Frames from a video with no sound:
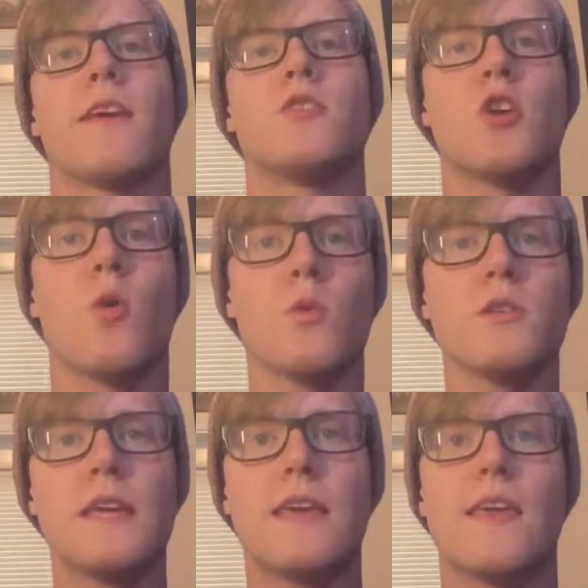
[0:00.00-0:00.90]
they don't
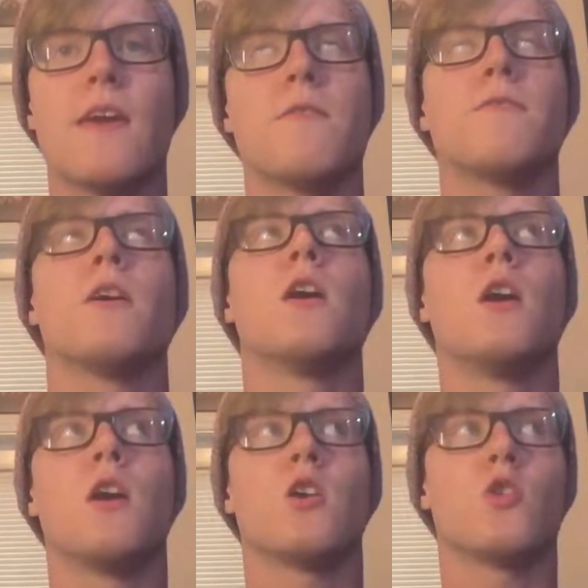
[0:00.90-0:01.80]
really give
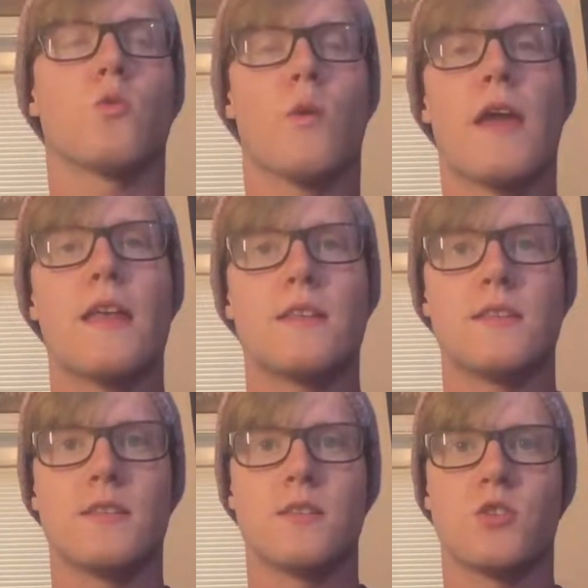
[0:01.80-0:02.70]
great
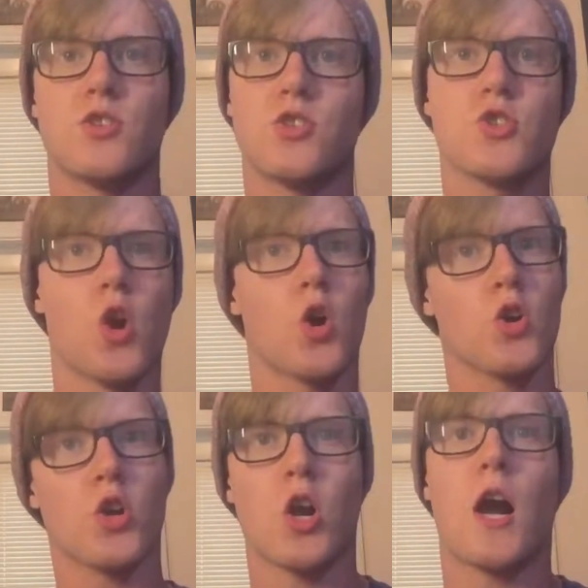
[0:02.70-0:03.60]

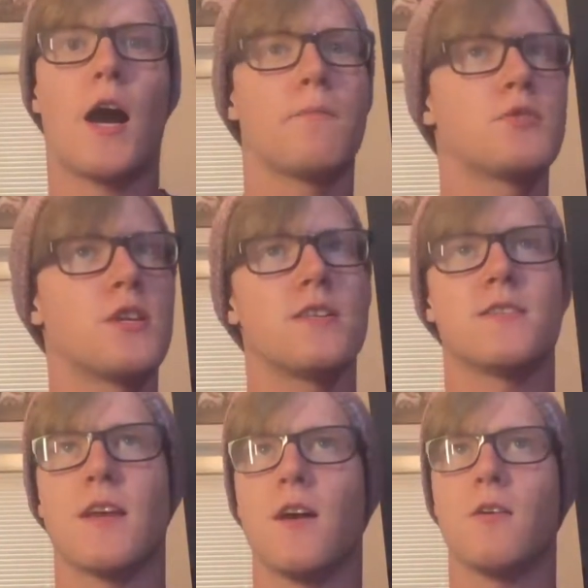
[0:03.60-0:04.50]
starter
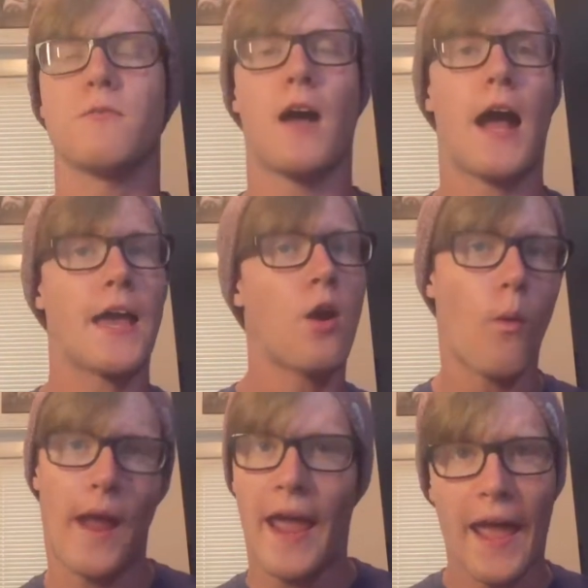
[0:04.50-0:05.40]
options of, I don't
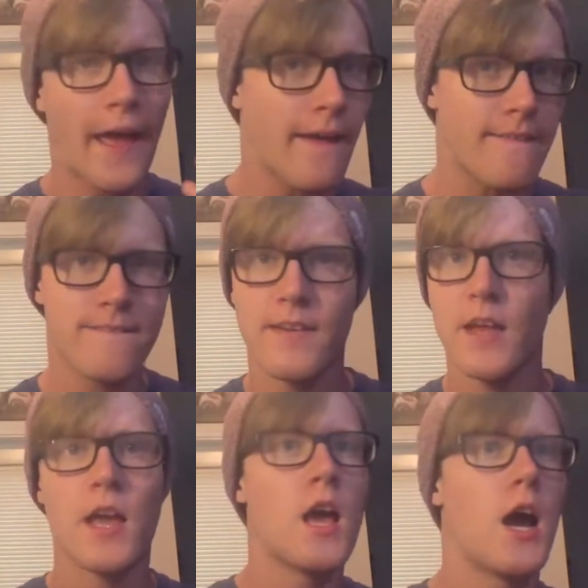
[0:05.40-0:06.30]
have
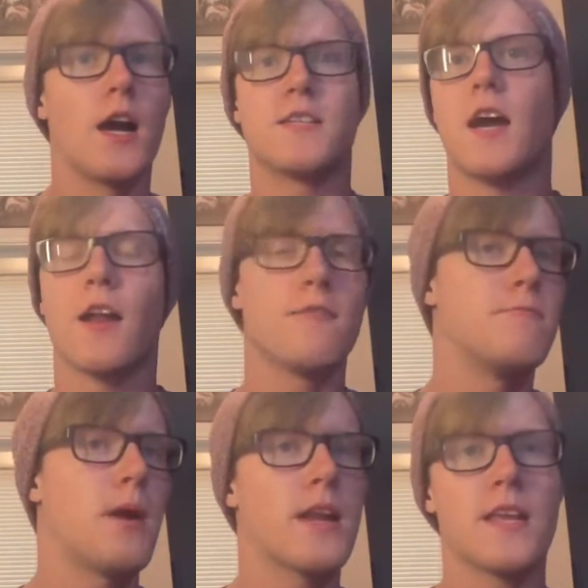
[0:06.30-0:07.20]
a ton of
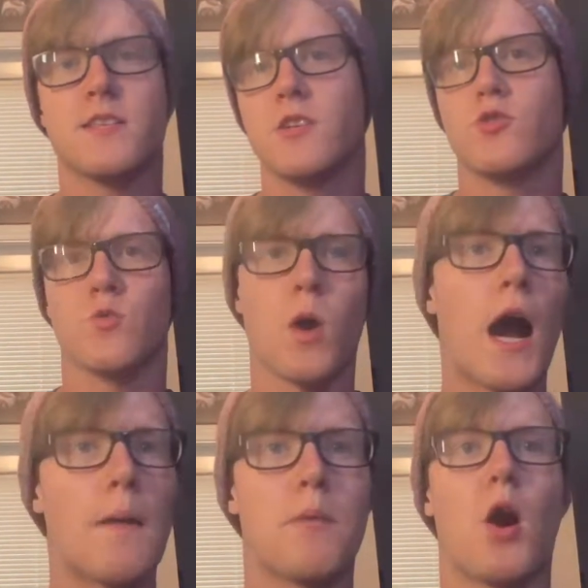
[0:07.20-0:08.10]
money to
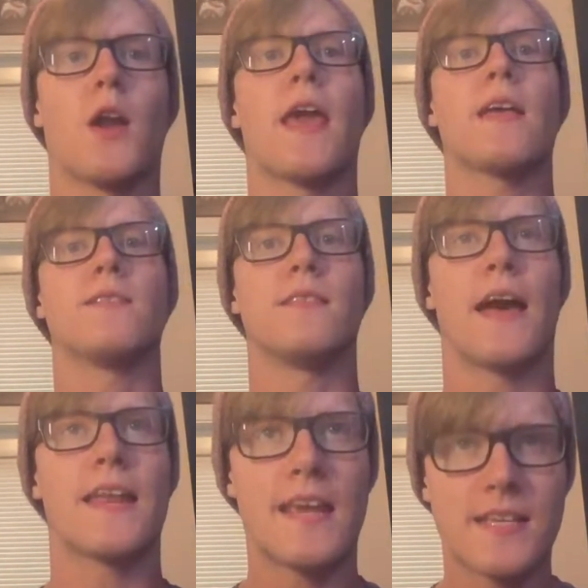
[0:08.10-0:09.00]
drop on a
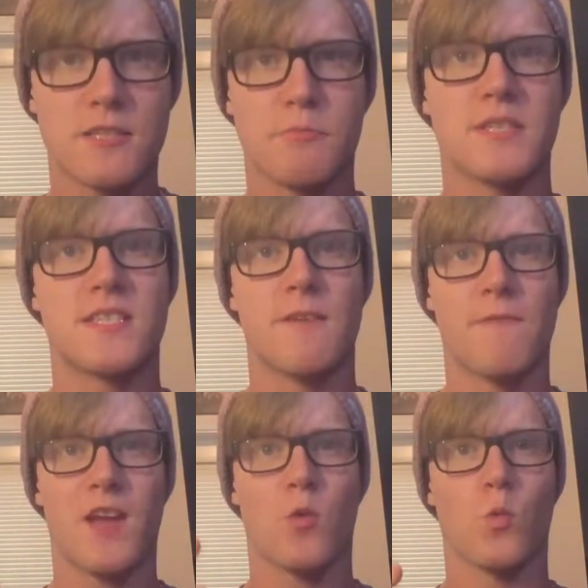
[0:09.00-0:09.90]
lighting
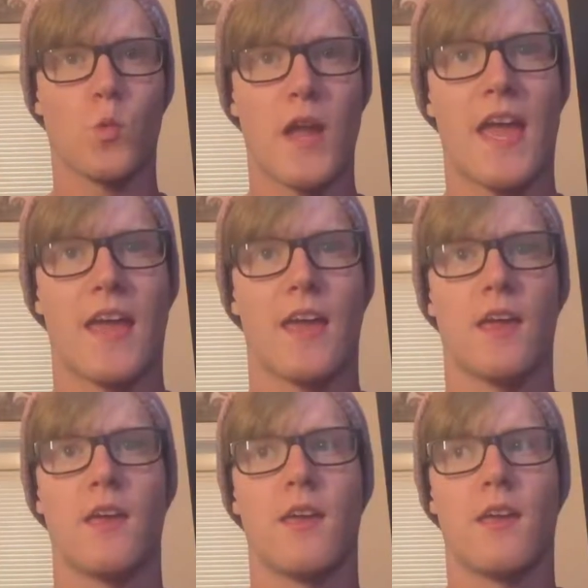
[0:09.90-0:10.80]
specific rig.
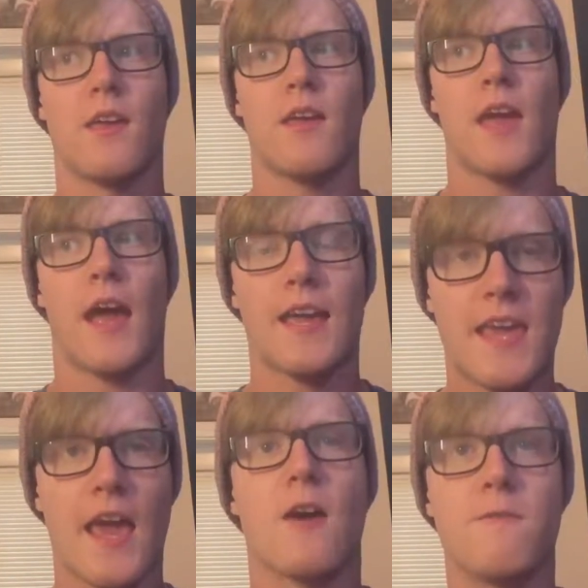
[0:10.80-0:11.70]
I
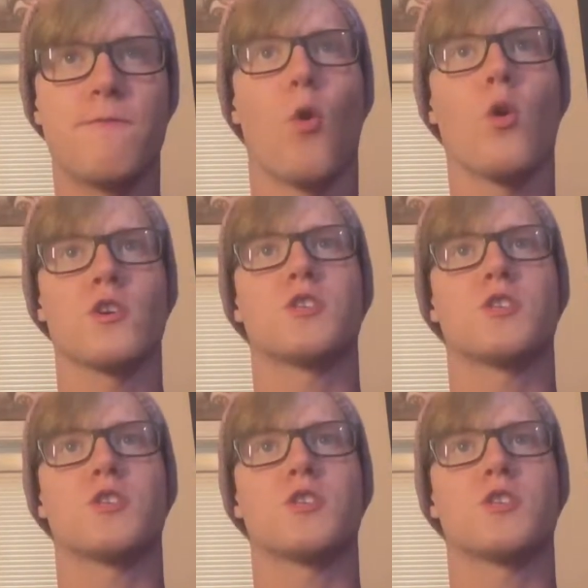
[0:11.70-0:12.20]
can't afford